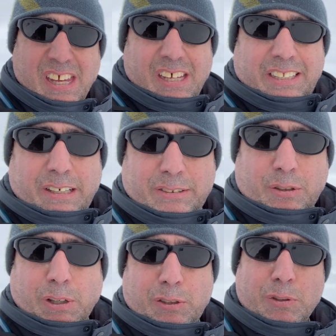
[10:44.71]
that was a
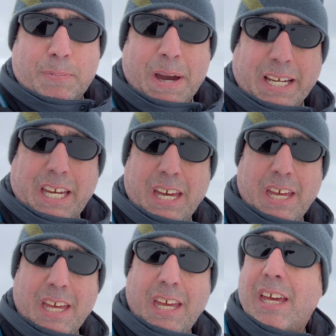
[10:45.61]
quick switchback.
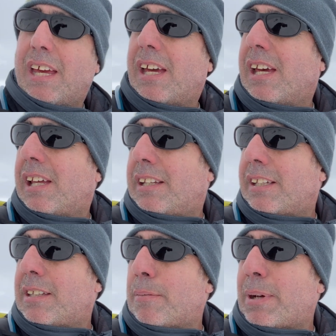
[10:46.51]

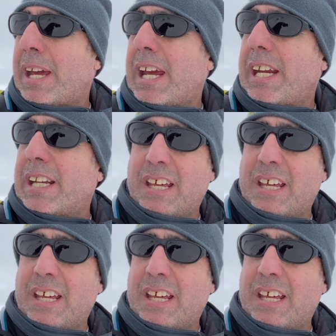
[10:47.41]
Here's number 8